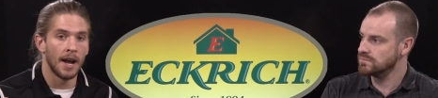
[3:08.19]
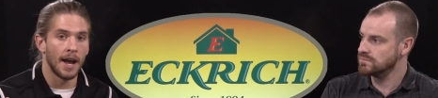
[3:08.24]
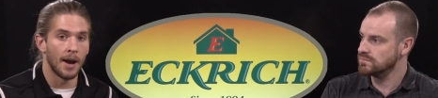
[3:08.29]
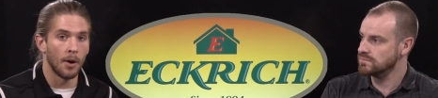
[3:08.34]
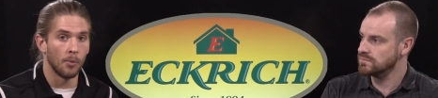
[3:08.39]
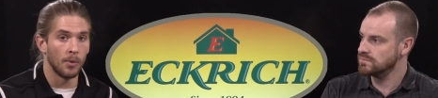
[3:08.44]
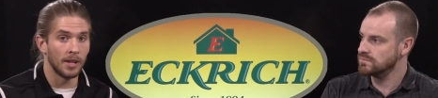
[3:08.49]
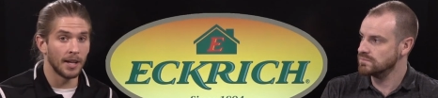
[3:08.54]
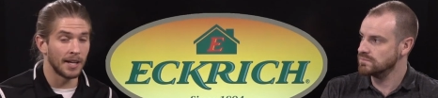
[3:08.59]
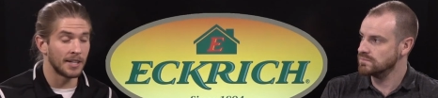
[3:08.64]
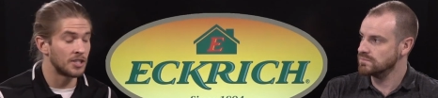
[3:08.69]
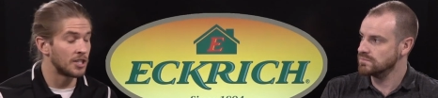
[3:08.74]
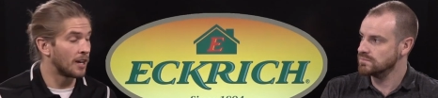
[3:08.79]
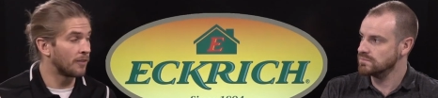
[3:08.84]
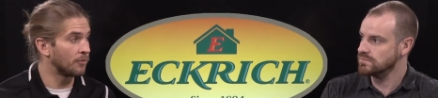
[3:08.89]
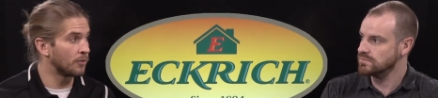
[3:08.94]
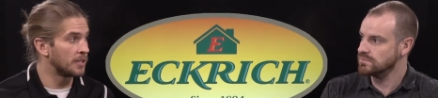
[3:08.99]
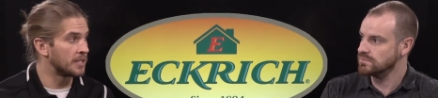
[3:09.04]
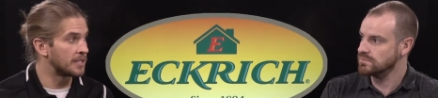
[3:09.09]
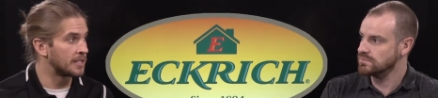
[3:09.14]
Speaker 1: And we like
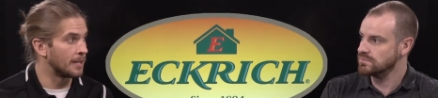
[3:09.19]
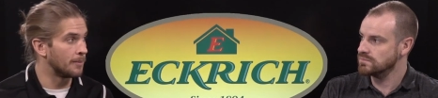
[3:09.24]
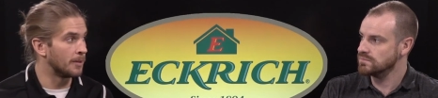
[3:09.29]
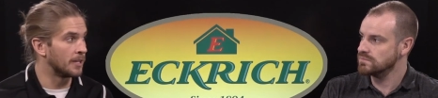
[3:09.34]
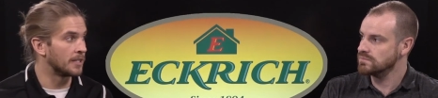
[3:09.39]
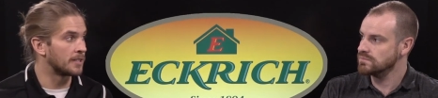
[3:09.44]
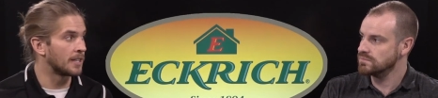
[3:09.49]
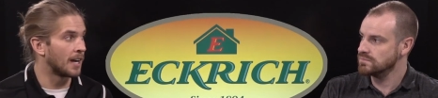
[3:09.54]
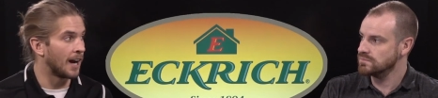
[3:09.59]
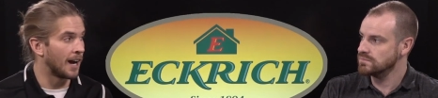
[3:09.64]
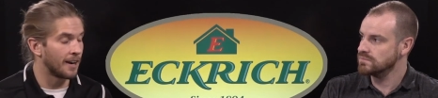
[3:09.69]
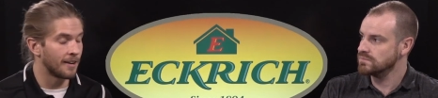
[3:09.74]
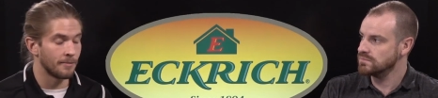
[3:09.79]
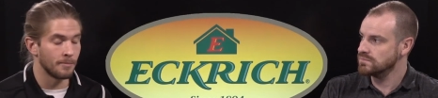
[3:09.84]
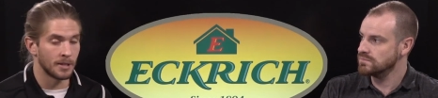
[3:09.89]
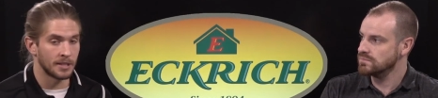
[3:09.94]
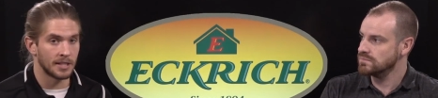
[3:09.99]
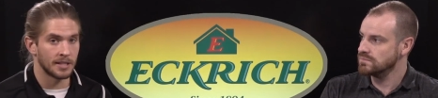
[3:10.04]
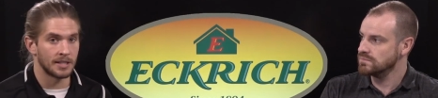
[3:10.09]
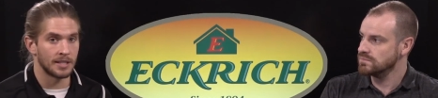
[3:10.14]
Jeffrey Simmons out of
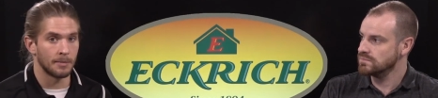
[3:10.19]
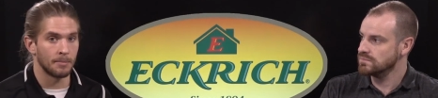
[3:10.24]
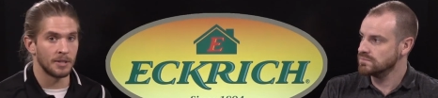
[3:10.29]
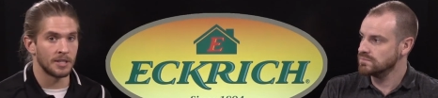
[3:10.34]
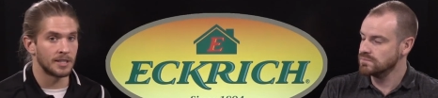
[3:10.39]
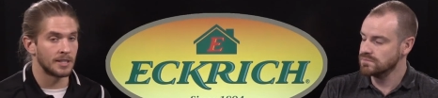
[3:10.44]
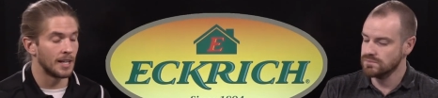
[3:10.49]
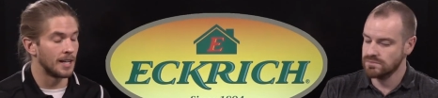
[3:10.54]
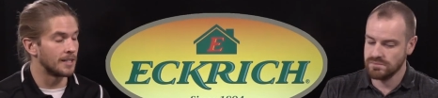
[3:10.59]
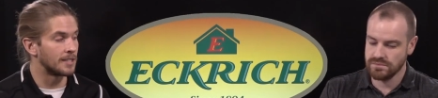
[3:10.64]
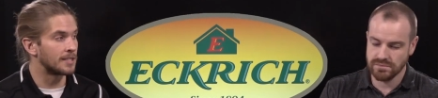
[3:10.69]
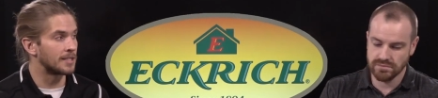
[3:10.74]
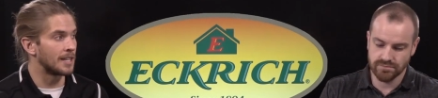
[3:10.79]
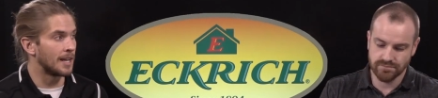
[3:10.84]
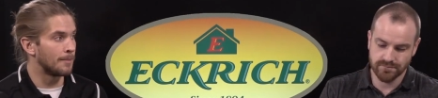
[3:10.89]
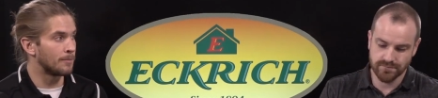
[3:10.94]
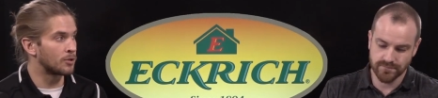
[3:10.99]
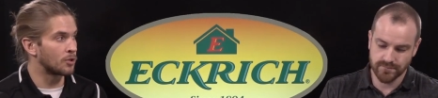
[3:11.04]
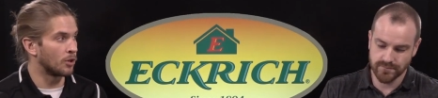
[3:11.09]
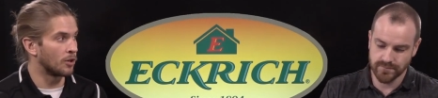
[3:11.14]
Mississippi State.
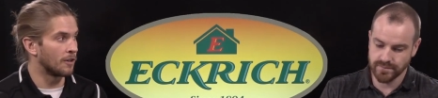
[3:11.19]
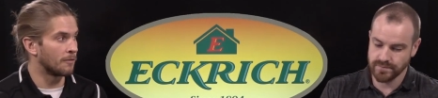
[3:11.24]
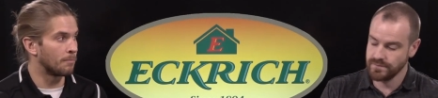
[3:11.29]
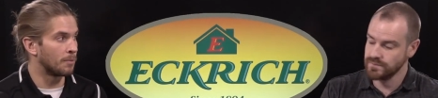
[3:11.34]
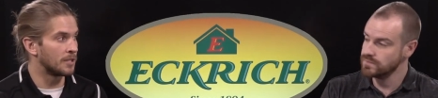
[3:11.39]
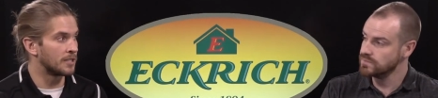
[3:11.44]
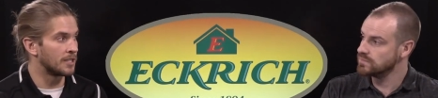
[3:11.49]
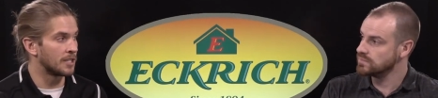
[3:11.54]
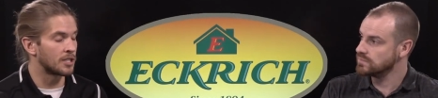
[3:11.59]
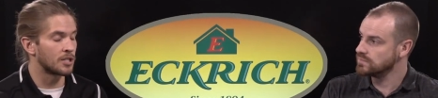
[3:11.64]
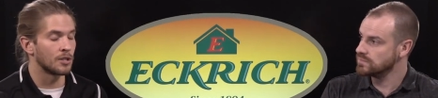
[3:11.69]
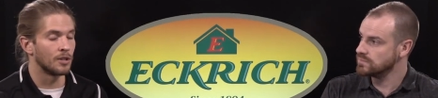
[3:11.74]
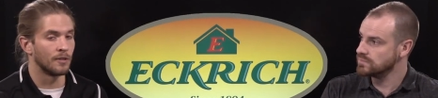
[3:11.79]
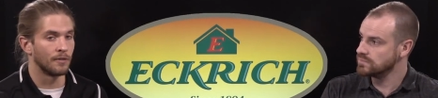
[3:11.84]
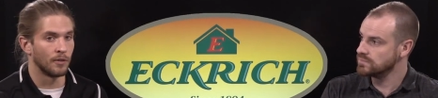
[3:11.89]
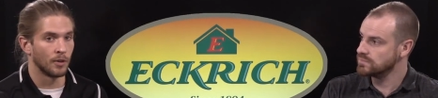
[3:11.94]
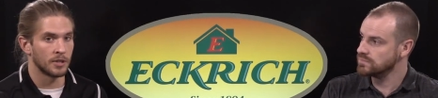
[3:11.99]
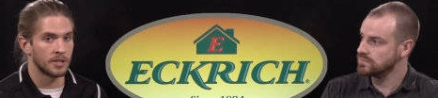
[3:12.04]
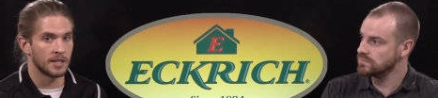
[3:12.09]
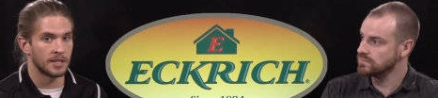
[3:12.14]
Same sort of
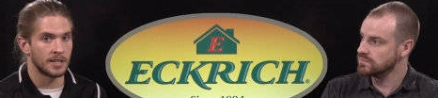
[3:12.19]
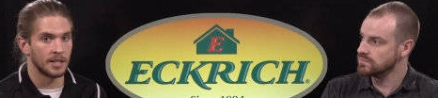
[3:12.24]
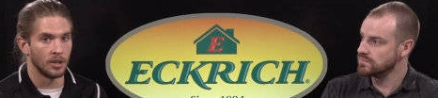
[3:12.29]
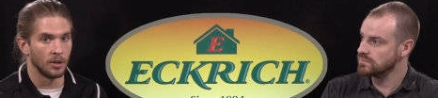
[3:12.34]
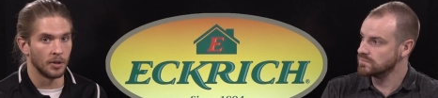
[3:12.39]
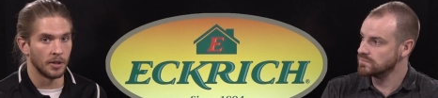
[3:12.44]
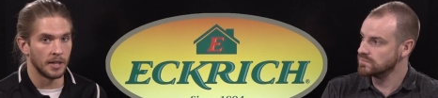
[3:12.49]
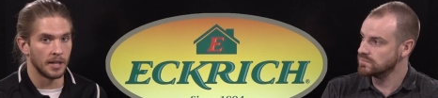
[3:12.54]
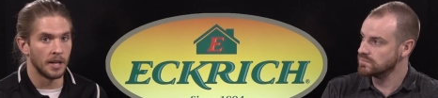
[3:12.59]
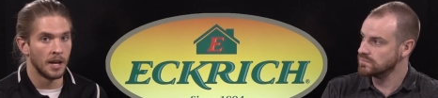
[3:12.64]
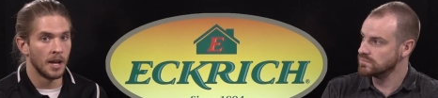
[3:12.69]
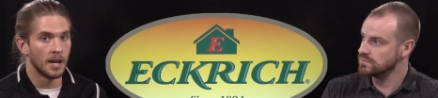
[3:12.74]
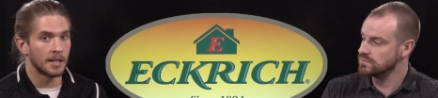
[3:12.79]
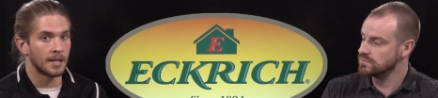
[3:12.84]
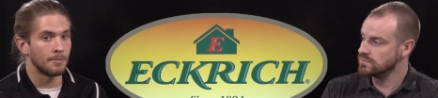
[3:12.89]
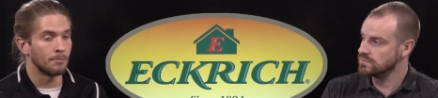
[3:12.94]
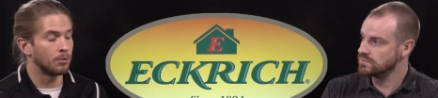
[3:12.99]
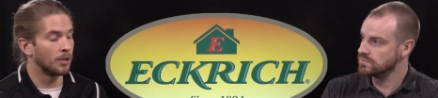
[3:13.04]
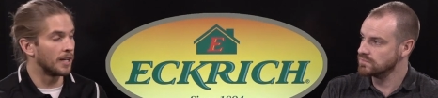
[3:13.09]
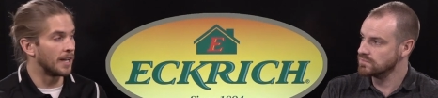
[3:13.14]
positional versatility.
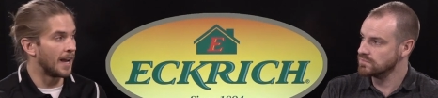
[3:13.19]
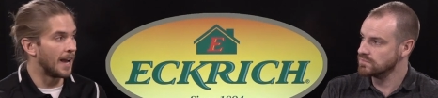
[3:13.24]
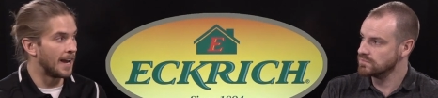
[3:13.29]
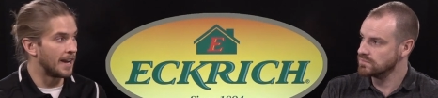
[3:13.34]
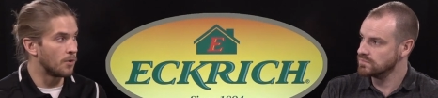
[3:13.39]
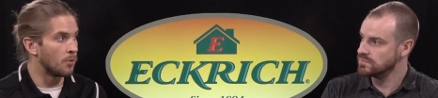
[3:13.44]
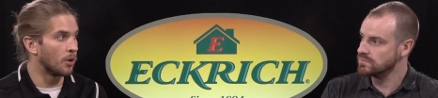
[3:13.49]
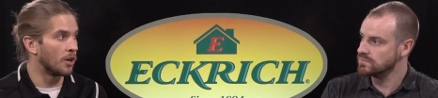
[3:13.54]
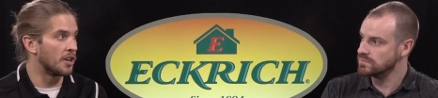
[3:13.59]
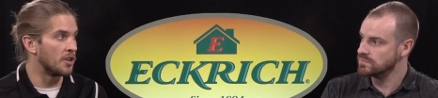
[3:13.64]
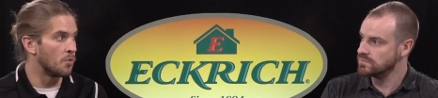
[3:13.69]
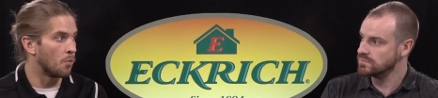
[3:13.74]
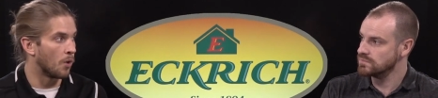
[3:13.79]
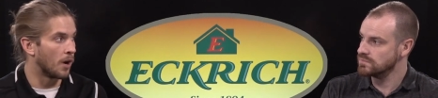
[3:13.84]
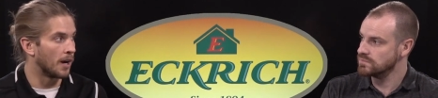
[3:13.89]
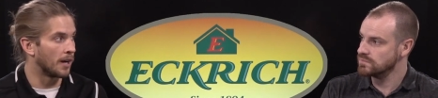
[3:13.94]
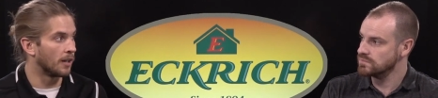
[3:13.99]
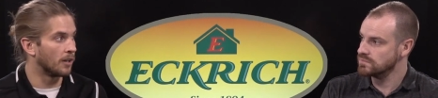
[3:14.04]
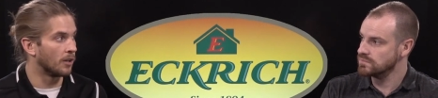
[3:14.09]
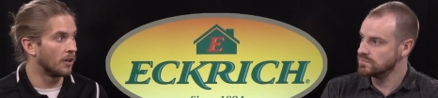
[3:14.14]
Can play anywhere you
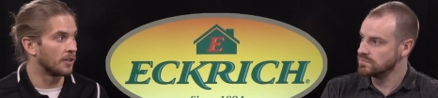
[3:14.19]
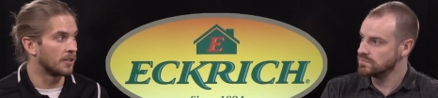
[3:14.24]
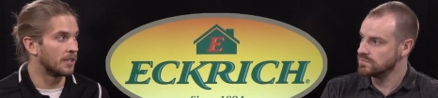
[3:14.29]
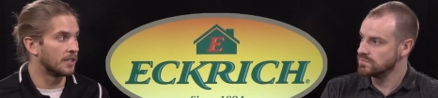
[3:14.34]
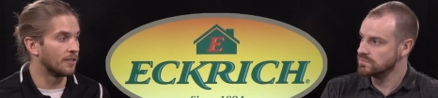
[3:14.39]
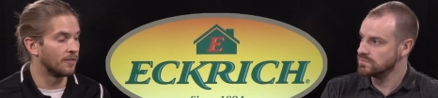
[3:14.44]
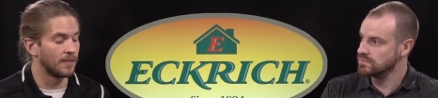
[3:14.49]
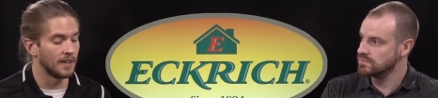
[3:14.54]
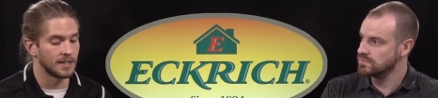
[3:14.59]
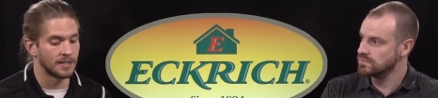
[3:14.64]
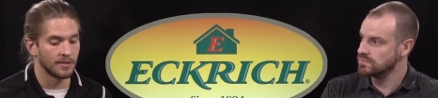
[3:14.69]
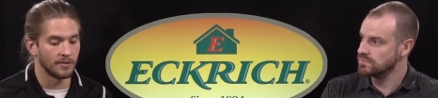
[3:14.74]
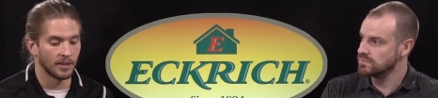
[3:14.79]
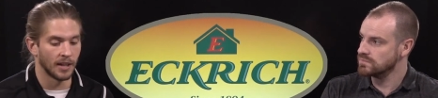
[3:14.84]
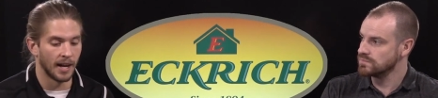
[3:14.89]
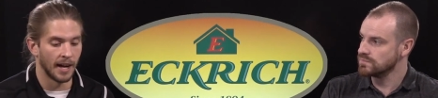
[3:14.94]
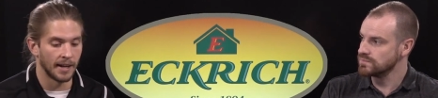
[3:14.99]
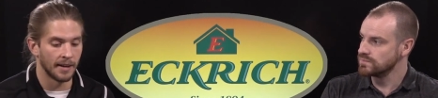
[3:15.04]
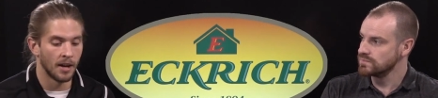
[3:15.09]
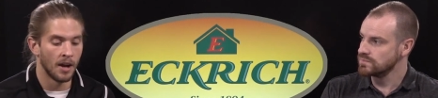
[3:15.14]
want along the defensive
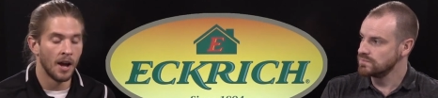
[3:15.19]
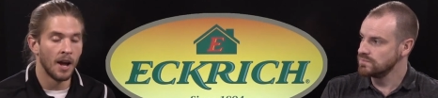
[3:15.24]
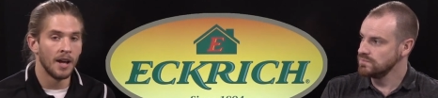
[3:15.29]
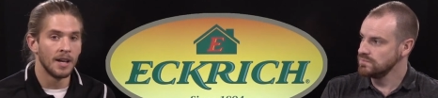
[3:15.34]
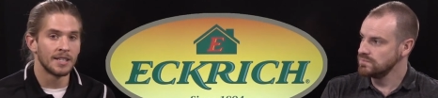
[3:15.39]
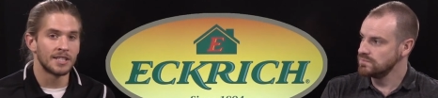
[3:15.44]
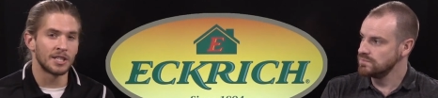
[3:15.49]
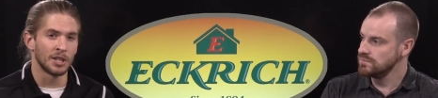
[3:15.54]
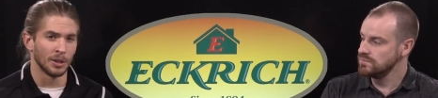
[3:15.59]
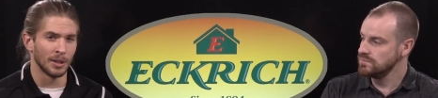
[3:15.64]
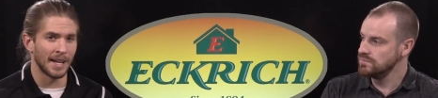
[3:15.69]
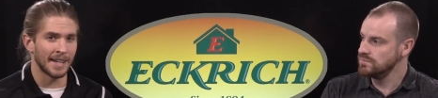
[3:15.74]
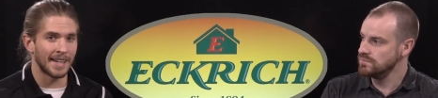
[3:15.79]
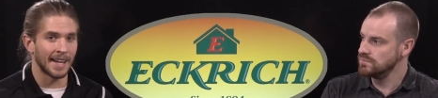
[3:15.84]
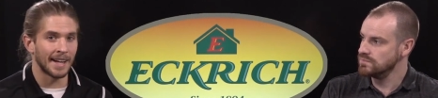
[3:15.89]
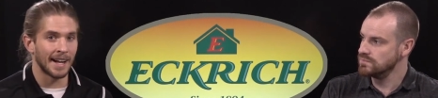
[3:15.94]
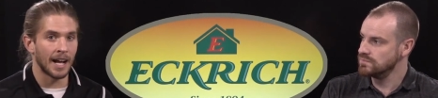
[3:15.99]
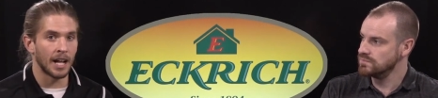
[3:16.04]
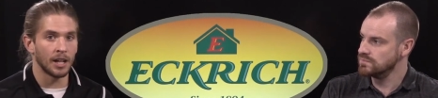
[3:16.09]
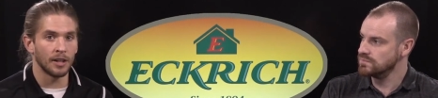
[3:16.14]
line. Still like
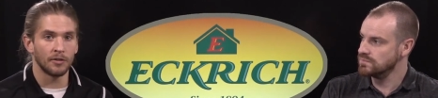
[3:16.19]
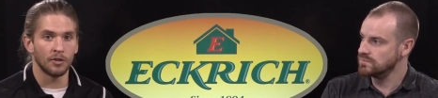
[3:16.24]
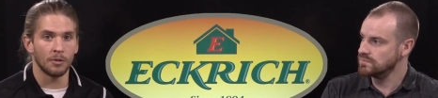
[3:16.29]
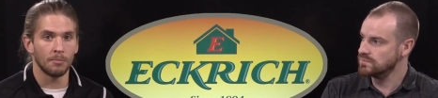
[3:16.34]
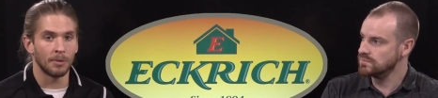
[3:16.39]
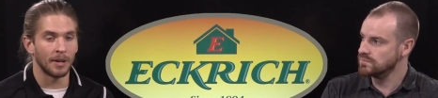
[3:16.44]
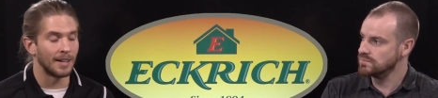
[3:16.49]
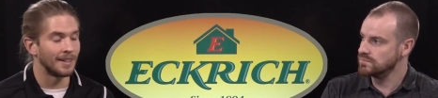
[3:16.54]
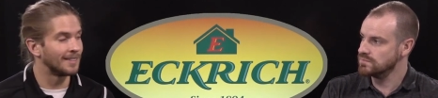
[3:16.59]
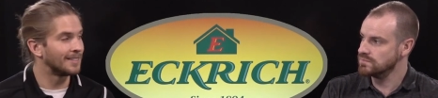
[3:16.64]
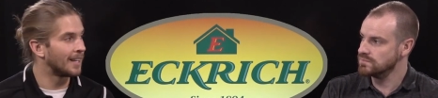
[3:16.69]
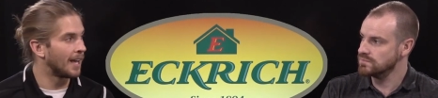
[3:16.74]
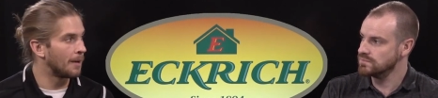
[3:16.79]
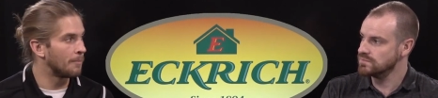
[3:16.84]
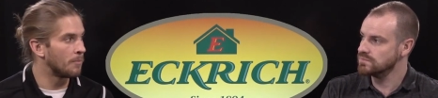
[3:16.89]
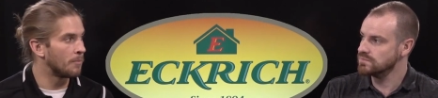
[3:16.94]
Ed Oliver, but